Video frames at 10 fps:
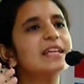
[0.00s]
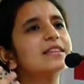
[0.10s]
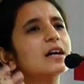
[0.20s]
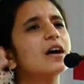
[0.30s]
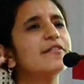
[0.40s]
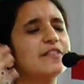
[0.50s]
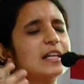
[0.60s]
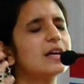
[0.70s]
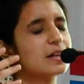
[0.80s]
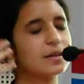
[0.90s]
a feeling.
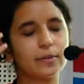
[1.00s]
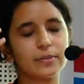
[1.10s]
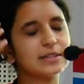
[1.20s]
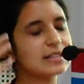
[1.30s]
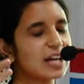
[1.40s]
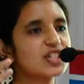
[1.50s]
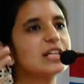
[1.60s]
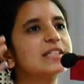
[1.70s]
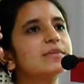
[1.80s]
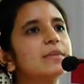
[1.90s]

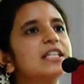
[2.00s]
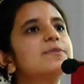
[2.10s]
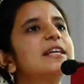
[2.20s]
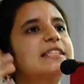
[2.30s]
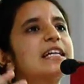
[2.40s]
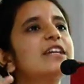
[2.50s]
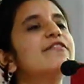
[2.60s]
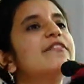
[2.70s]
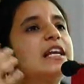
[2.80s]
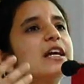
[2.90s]
Nationalism is basically a
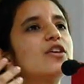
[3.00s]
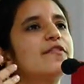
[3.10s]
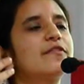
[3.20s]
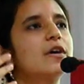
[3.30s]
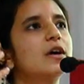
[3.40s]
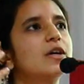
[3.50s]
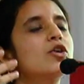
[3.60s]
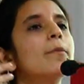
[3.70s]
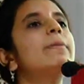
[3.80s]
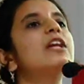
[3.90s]
feeling of,
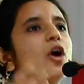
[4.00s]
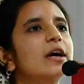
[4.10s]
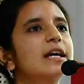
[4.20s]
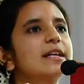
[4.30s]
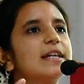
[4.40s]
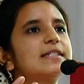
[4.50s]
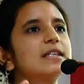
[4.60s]
belongingness.